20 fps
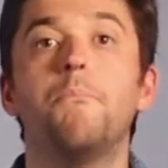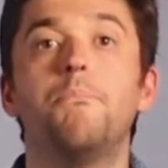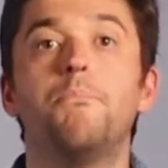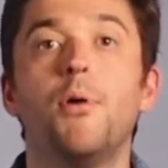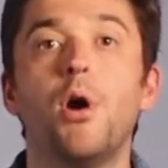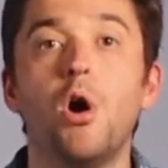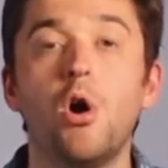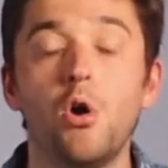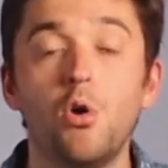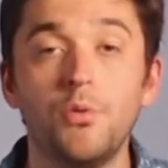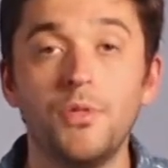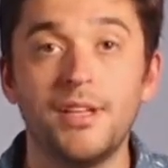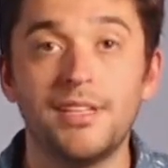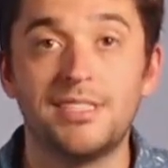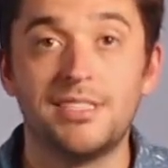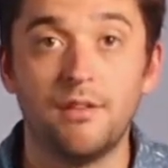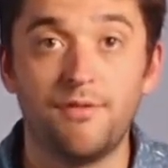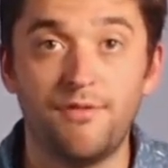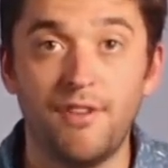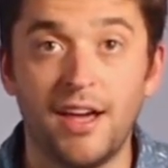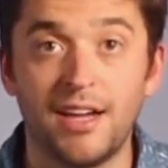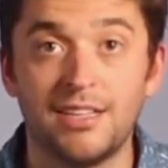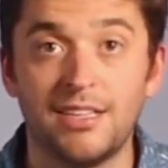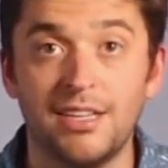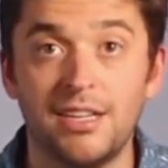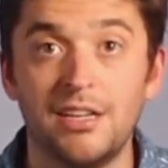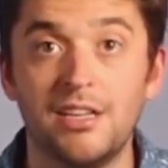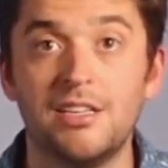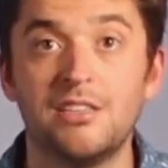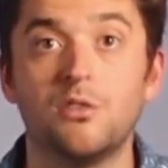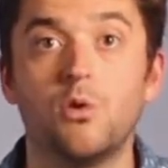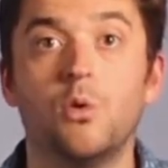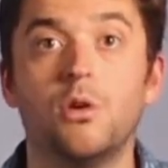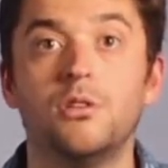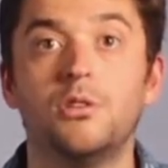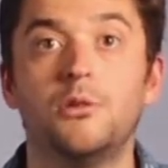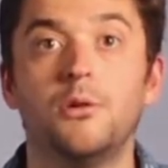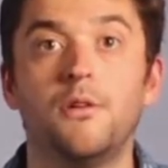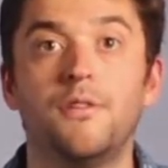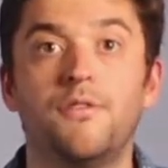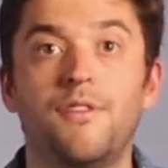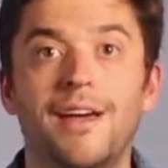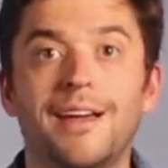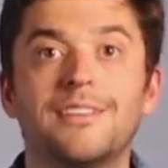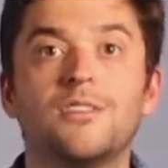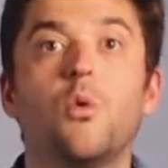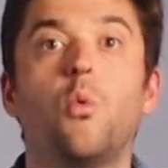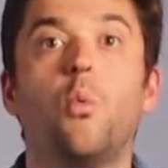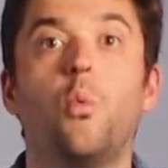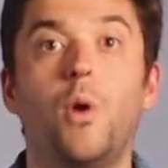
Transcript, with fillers: bone that's affected is going to affect